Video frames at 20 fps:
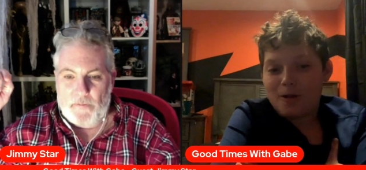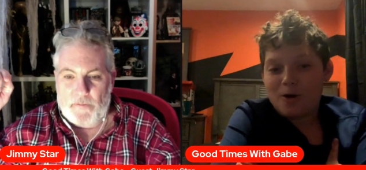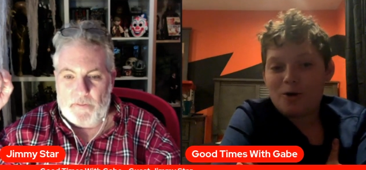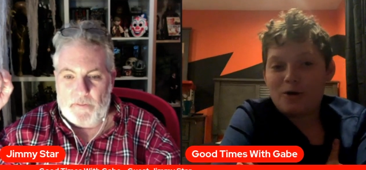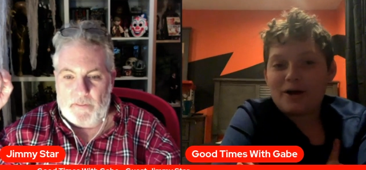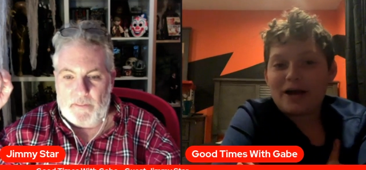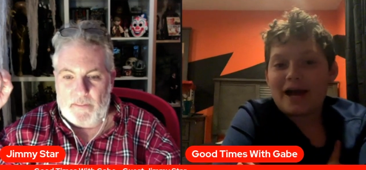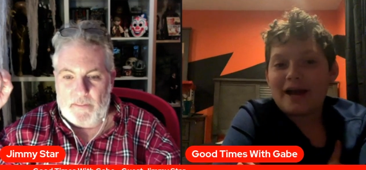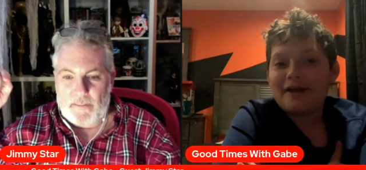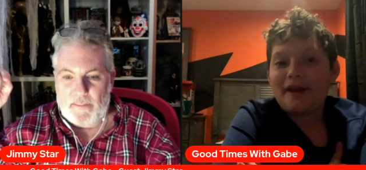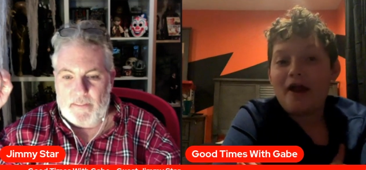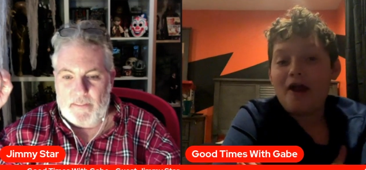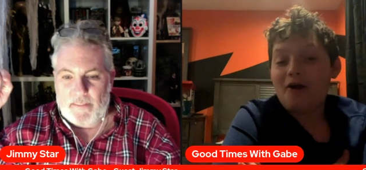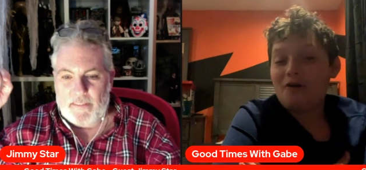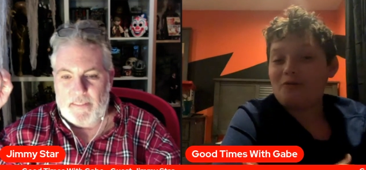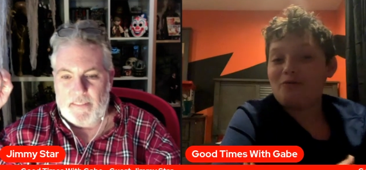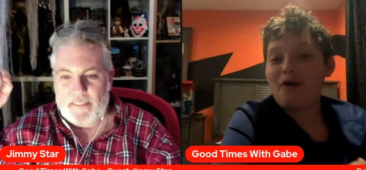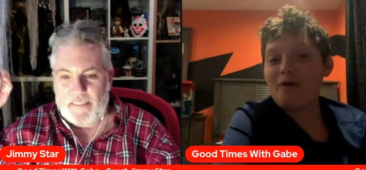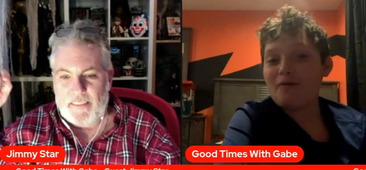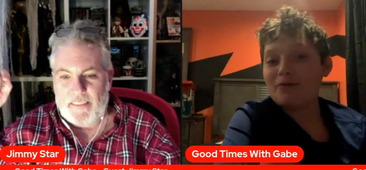Speaker 1: Okay, now
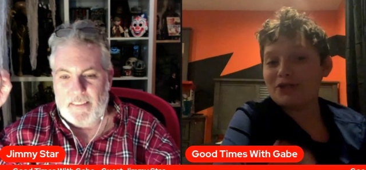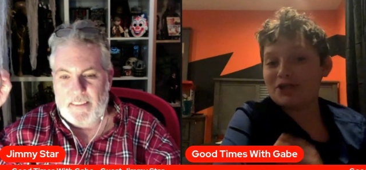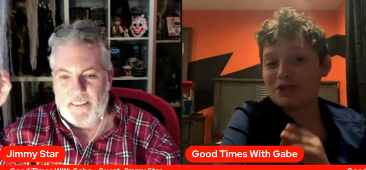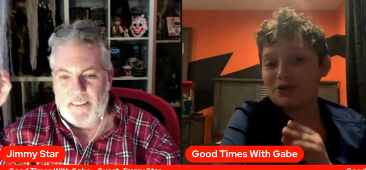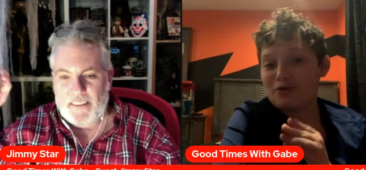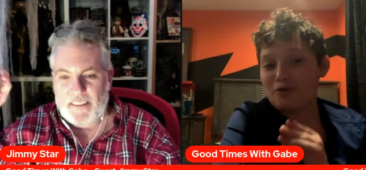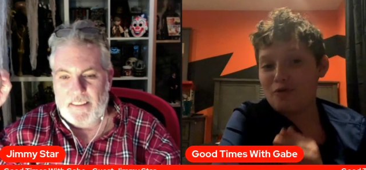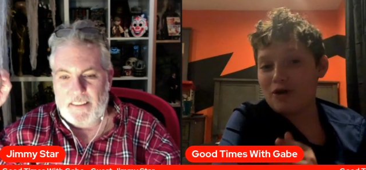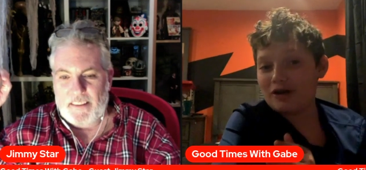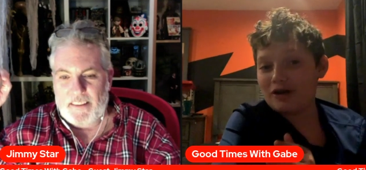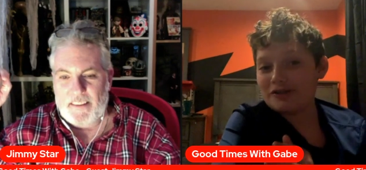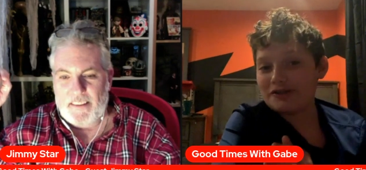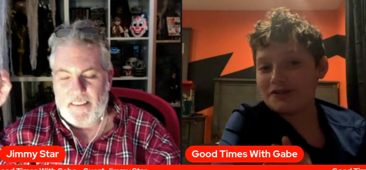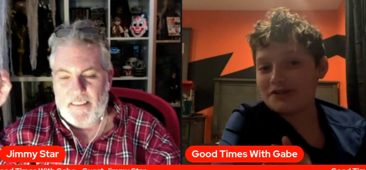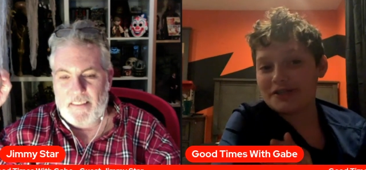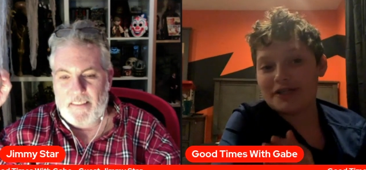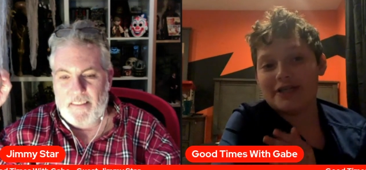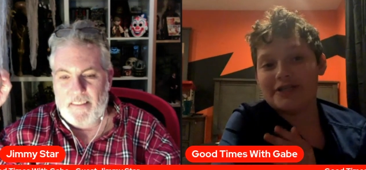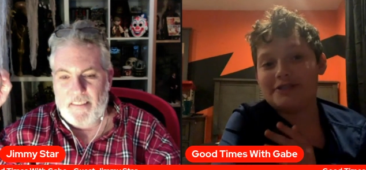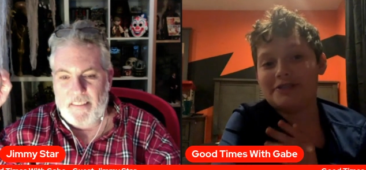what was your
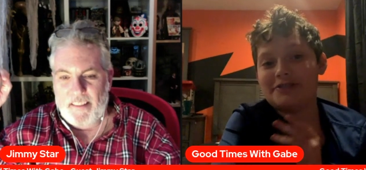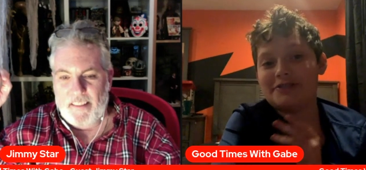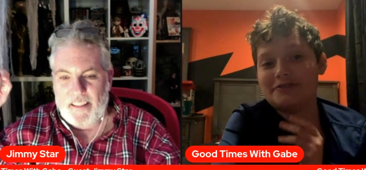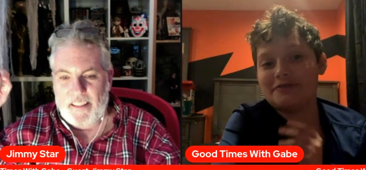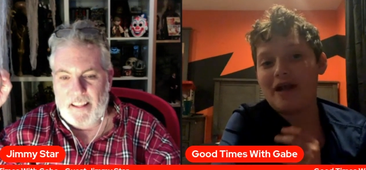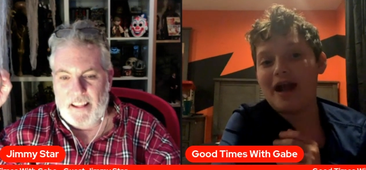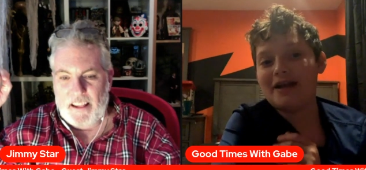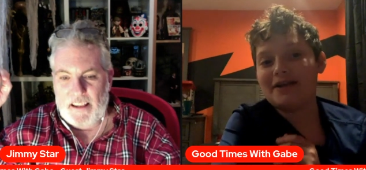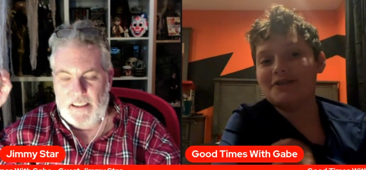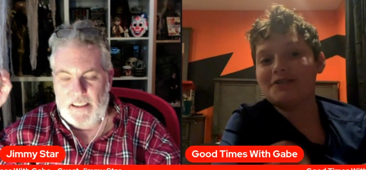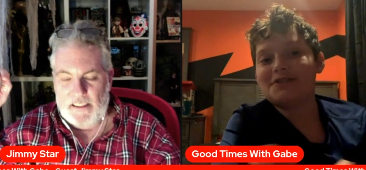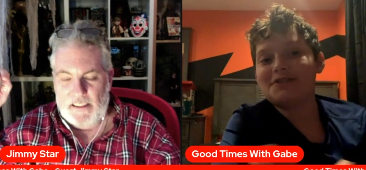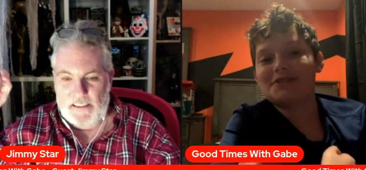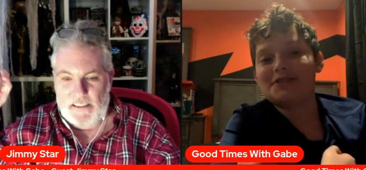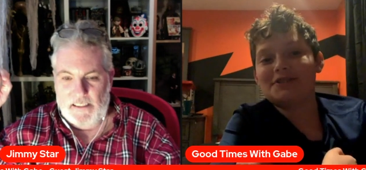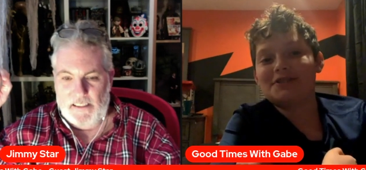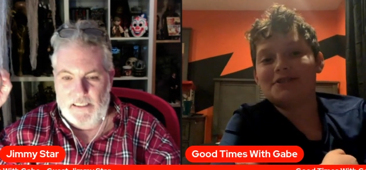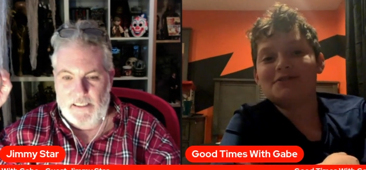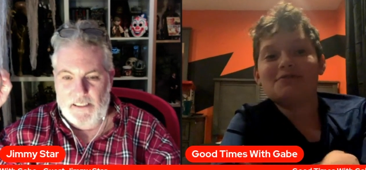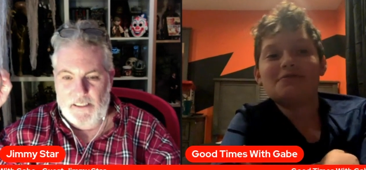worst and
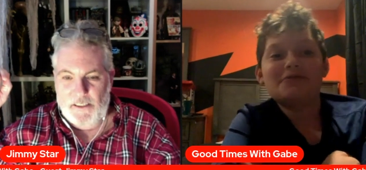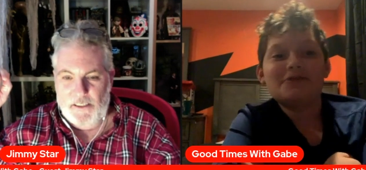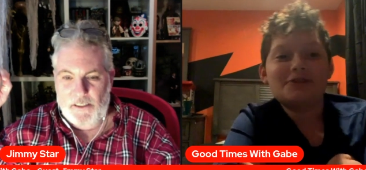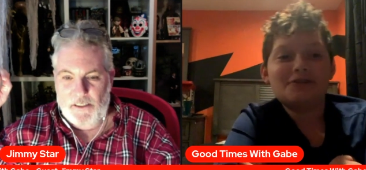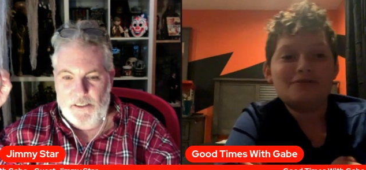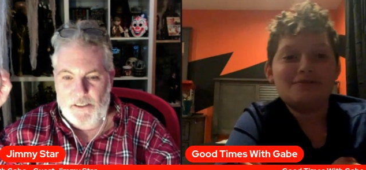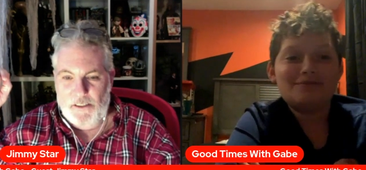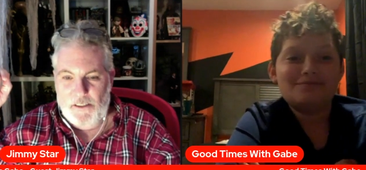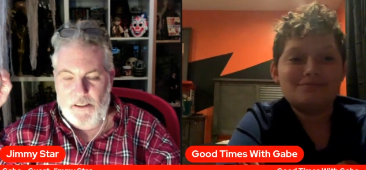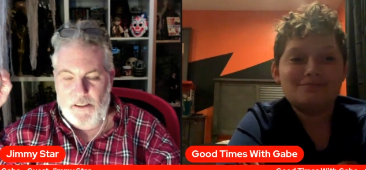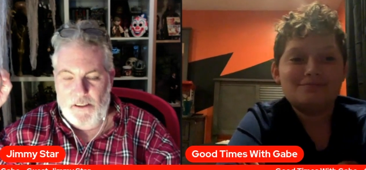driest interview?